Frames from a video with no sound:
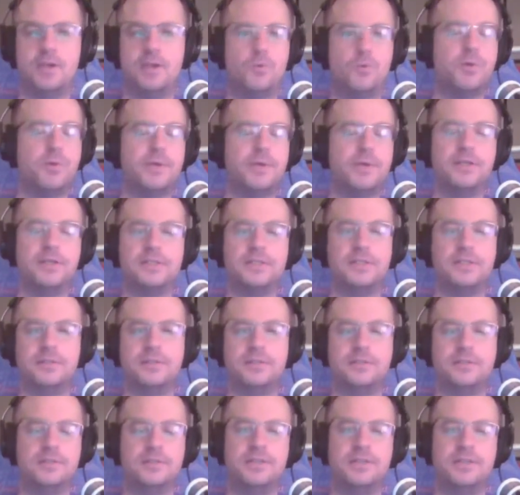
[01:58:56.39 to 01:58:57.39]
We wanted
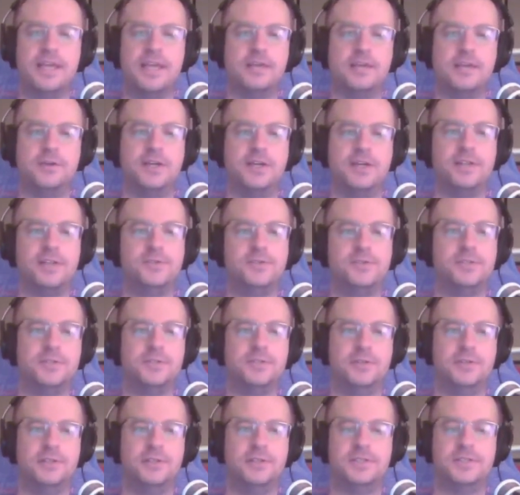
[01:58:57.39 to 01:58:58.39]
to thank all you guys who are
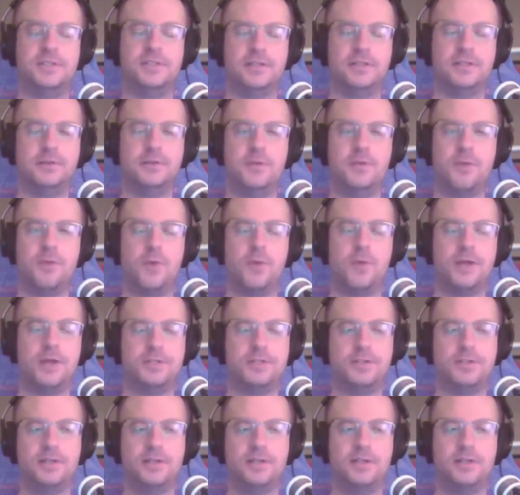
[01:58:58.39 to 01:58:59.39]
still listening and
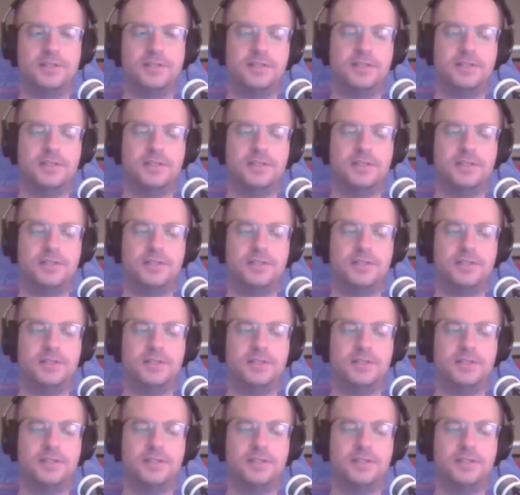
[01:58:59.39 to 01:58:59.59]
watching us.